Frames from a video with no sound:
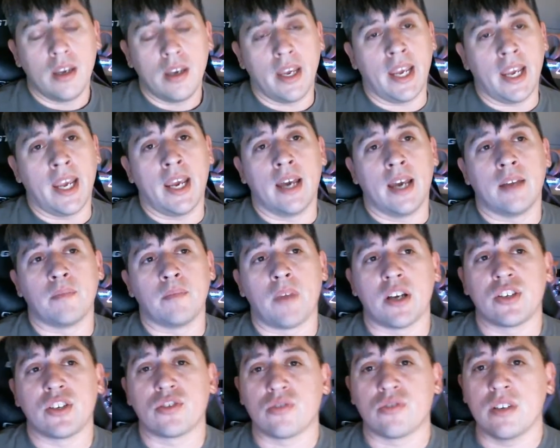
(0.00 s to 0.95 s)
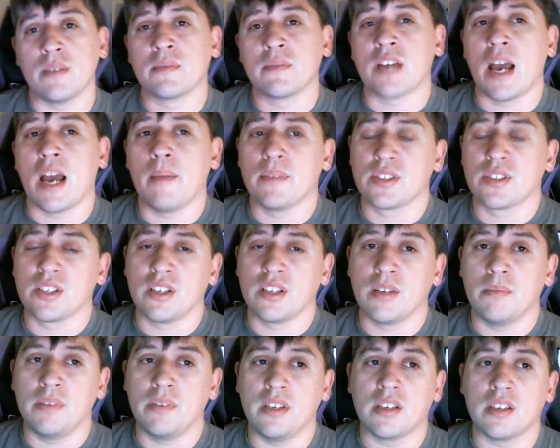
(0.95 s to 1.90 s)
and my stream time is going to
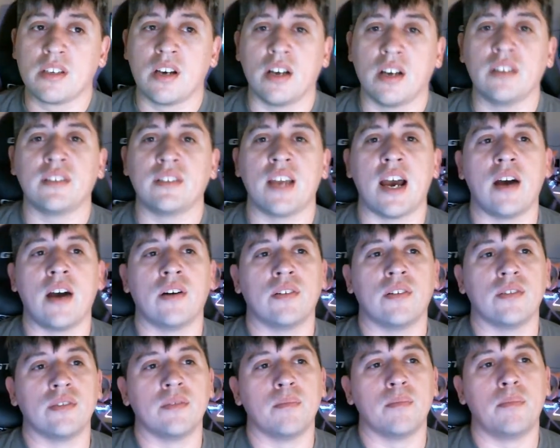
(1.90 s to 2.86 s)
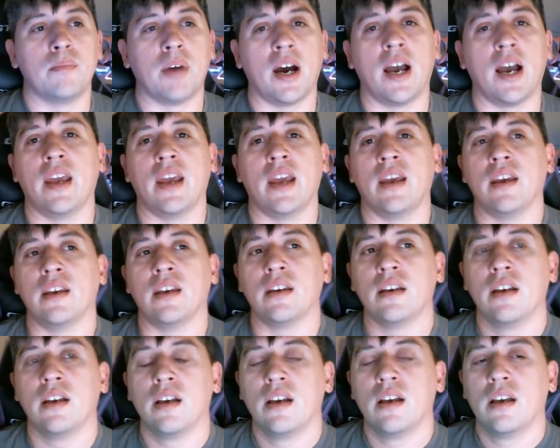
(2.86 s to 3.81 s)
be cut down by
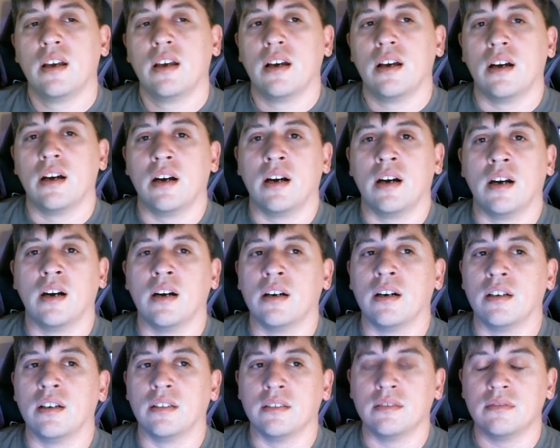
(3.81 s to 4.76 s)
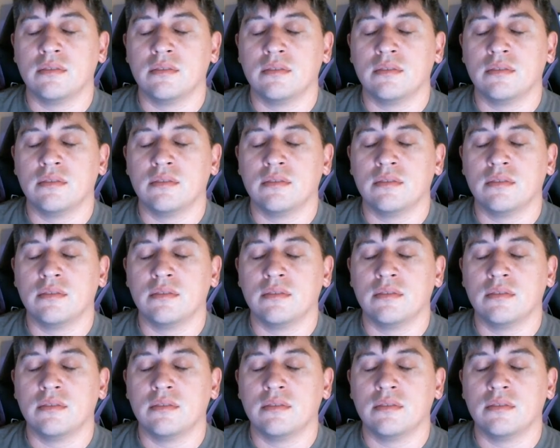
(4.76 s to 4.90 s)
some